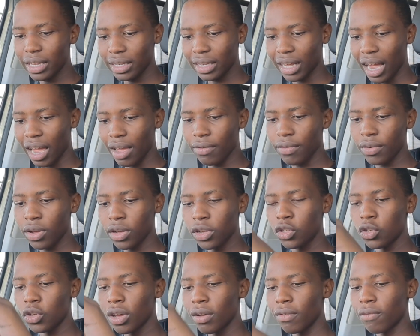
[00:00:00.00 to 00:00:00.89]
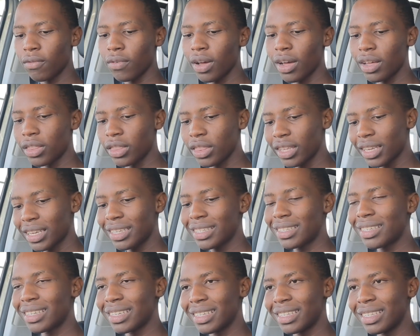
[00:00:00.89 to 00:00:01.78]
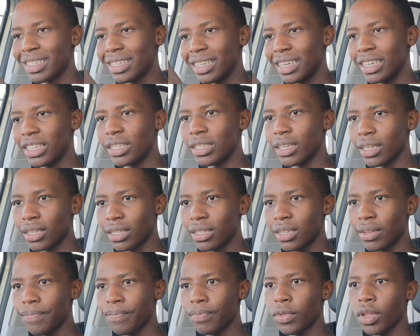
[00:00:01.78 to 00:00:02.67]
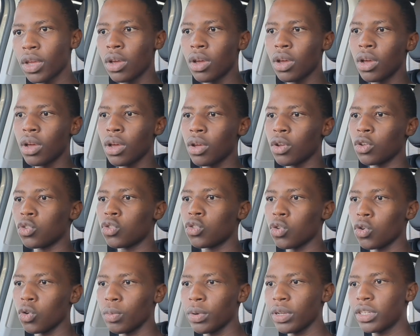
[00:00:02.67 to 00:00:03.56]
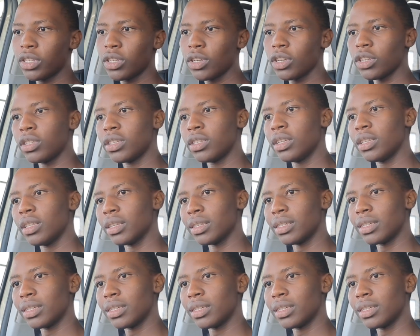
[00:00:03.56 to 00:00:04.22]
the driver. You have a 360 system, so basically, you can see the